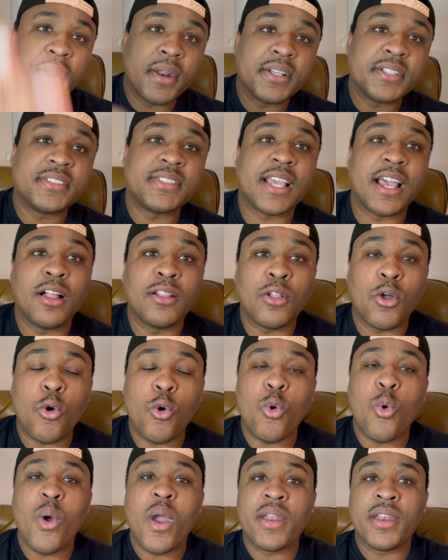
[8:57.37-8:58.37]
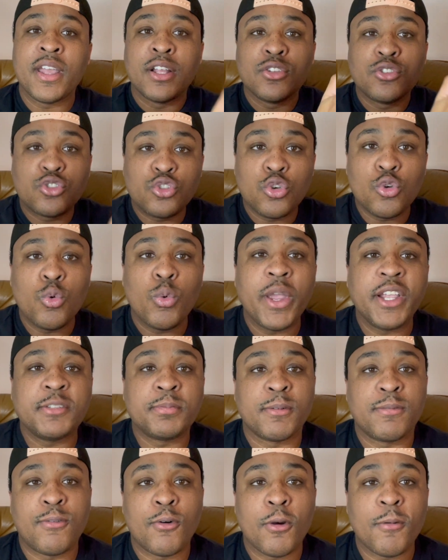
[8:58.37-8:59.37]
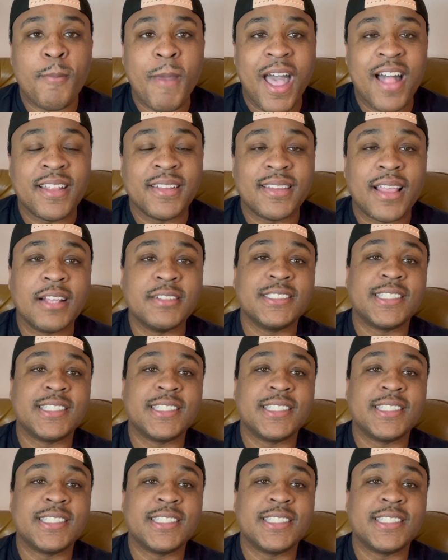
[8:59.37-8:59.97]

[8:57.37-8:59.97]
a sale on 2 weeks before Valentine's